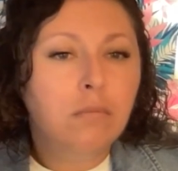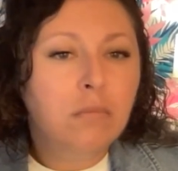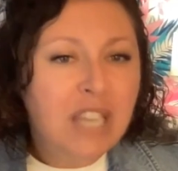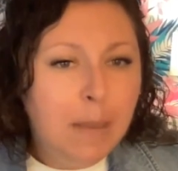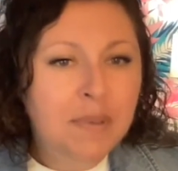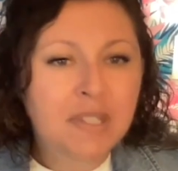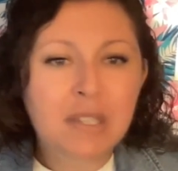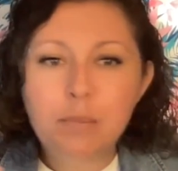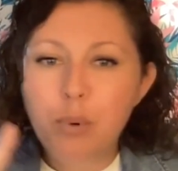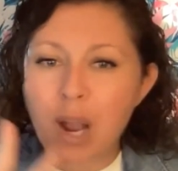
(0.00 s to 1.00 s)
tips
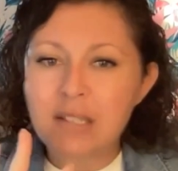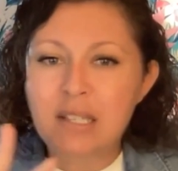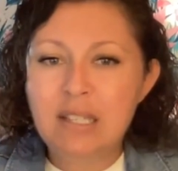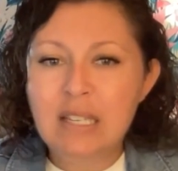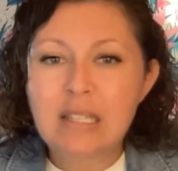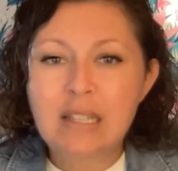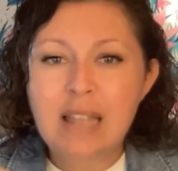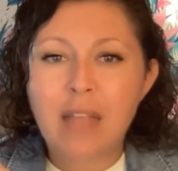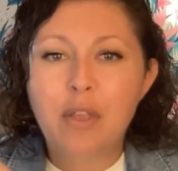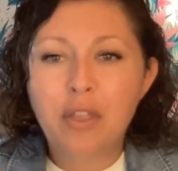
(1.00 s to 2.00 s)
and processes
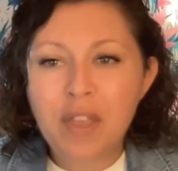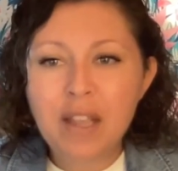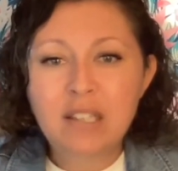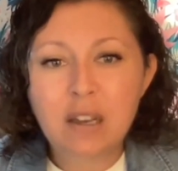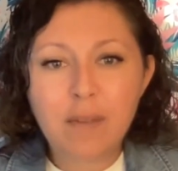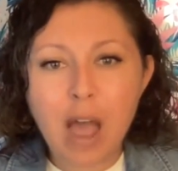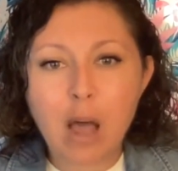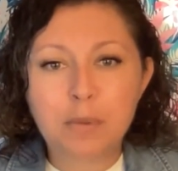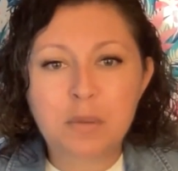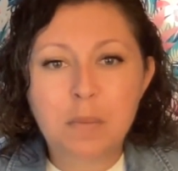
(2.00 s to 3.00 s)
and the things that have
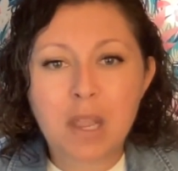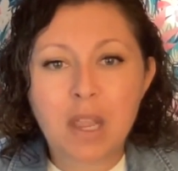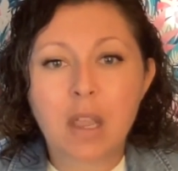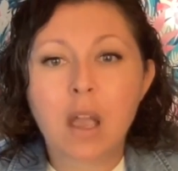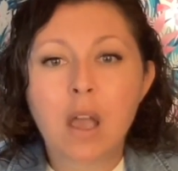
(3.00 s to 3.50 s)
helped me